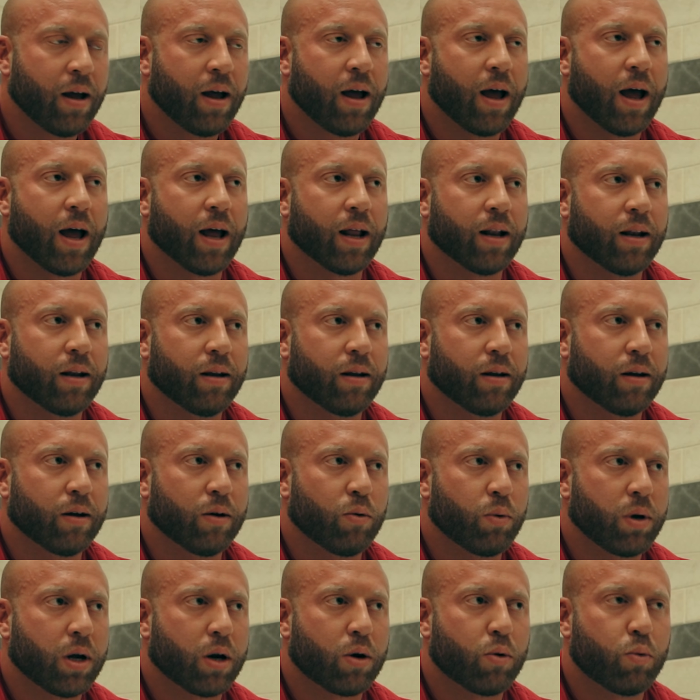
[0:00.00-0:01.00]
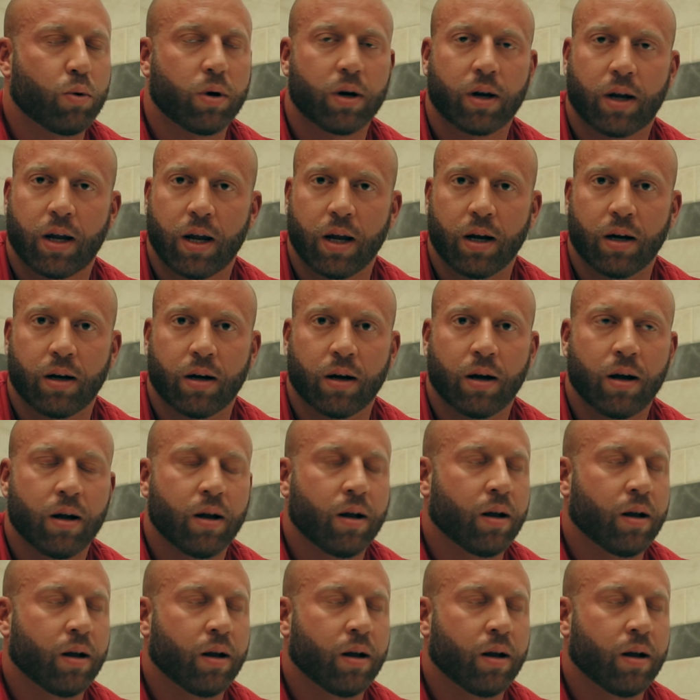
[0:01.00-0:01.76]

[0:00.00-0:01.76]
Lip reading: and we are working